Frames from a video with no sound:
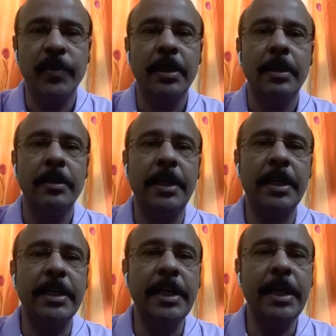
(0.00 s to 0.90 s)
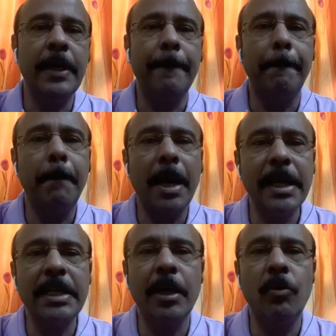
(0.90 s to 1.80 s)
that he might
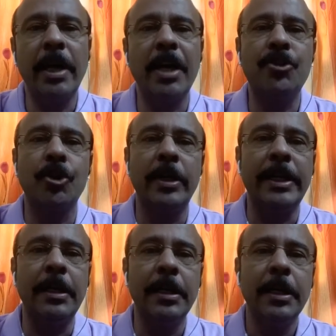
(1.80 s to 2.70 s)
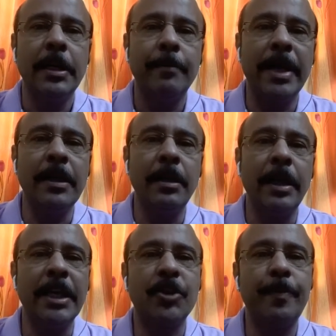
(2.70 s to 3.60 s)
have actually been
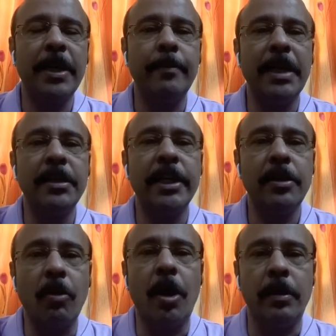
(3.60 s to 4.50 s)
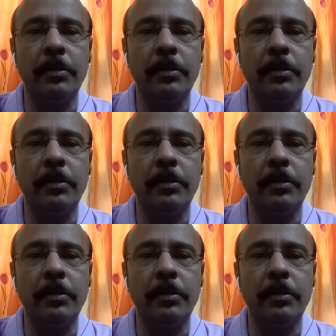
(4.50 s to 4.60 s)
experimented on.